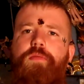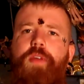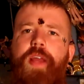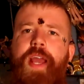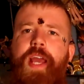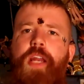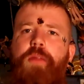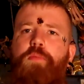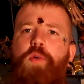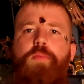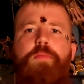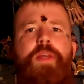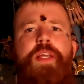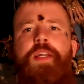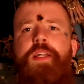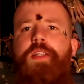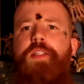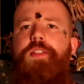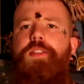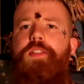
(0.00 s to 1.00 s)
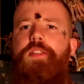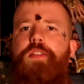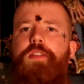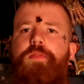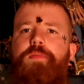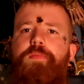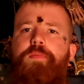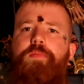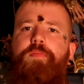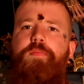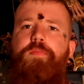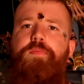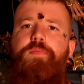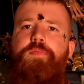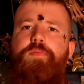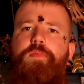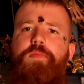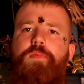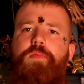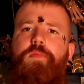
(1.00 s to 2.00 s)
animal beings,
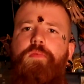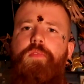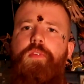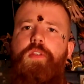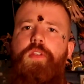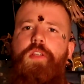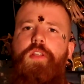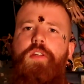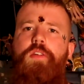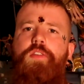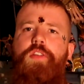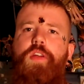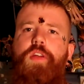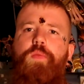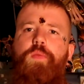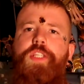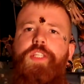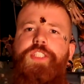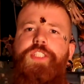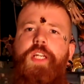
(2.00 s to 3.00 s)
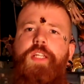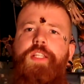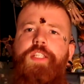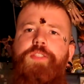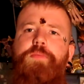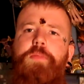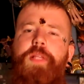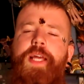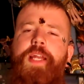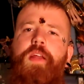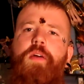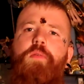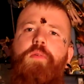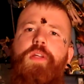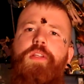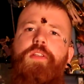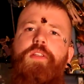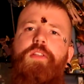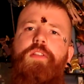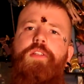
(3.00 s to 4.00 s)
that we share this planet
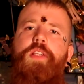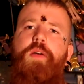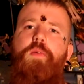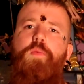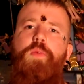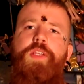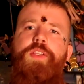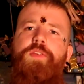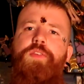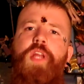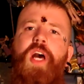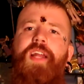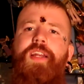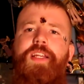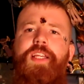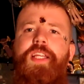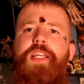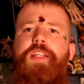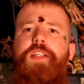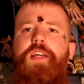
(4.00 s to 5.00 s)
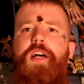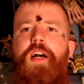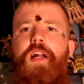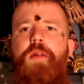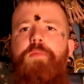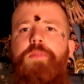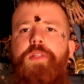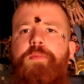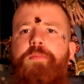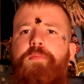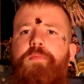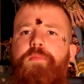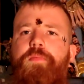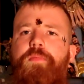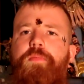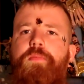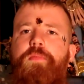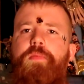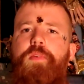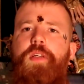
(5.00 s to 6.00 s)
with, that we do not need to harm them.
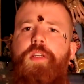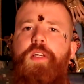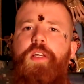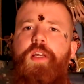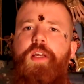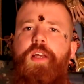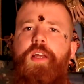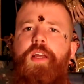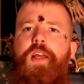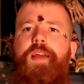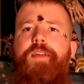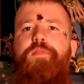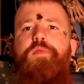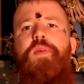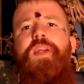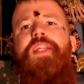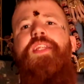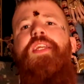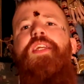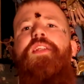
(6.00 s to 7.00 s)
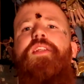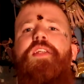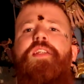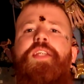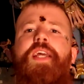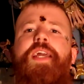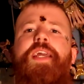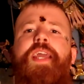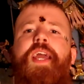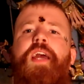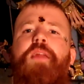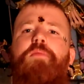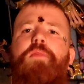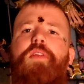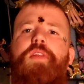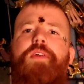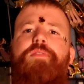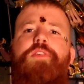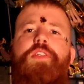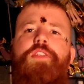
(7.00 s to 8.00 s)
If we need to take animal
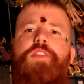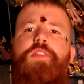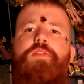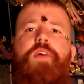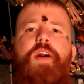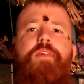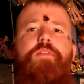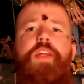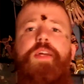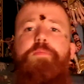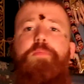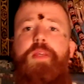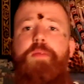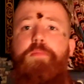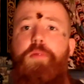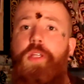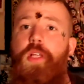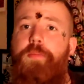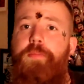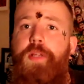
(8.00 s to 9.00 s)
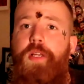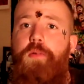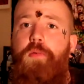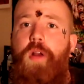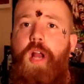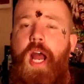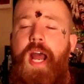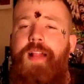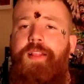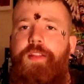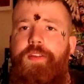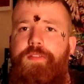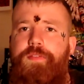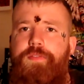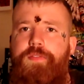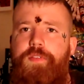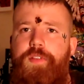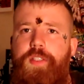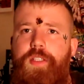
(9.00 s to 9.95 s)
life to survive, like people up here where I live,